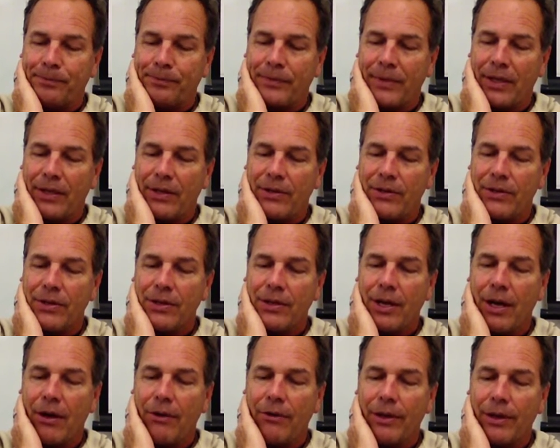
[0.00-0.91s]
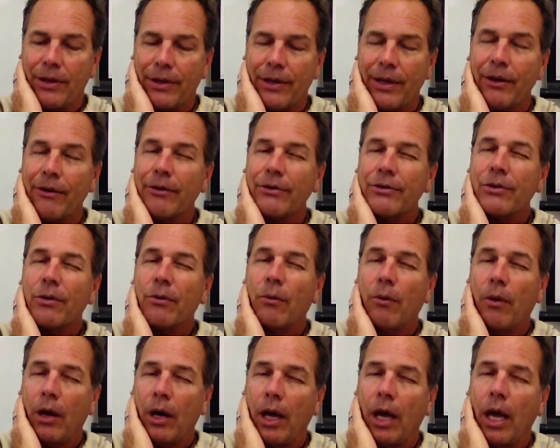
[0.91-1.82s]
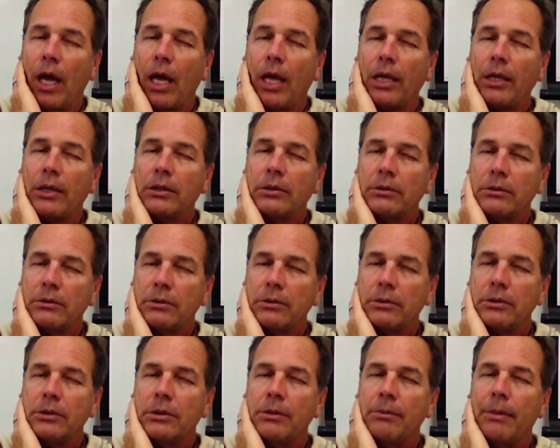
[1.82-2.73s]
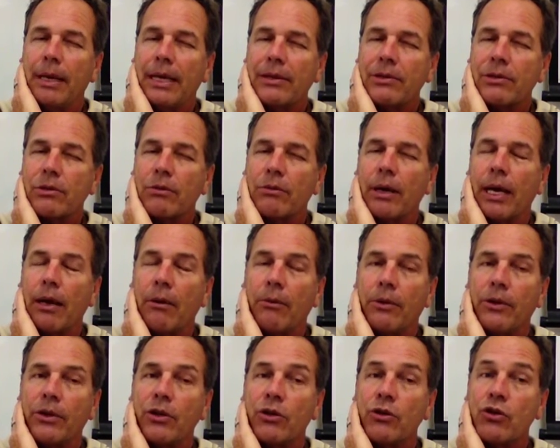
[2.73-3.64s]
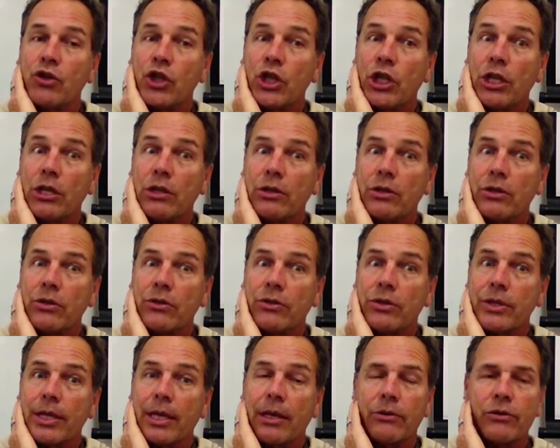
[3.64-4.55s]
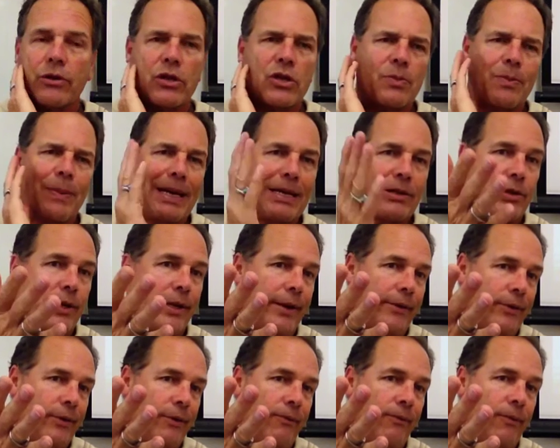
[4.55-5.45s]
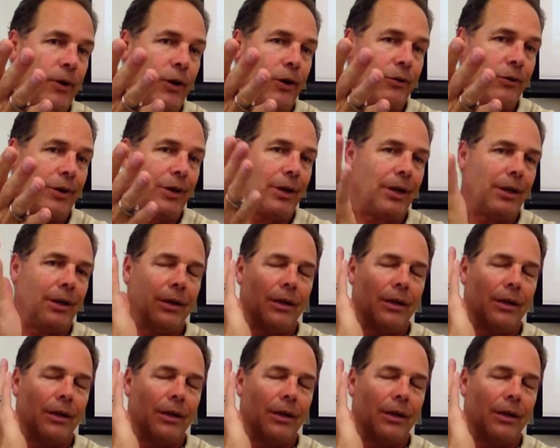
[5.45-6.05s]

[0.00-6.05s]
Did you know that there is a way to mess around with your genes in your cells, especially if they're faulty?